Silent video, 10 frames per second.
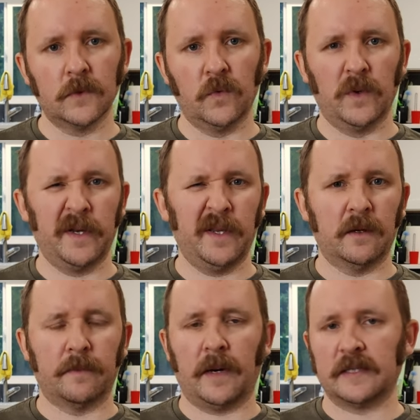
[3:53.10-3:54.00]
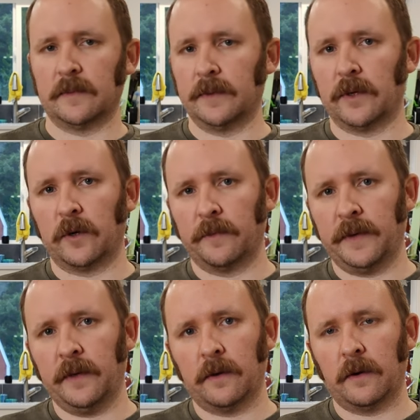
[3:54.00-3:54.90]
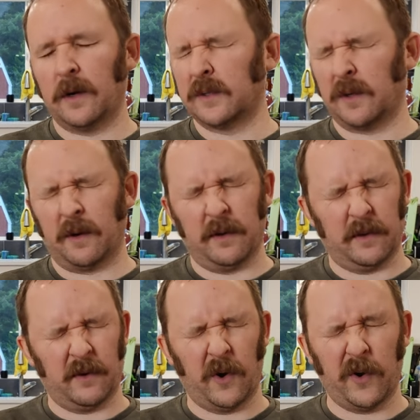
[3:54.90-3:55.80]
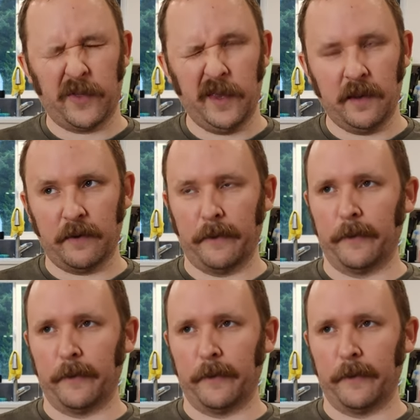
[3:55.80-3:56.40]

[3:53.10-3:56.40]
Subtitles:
woody or possibly earthy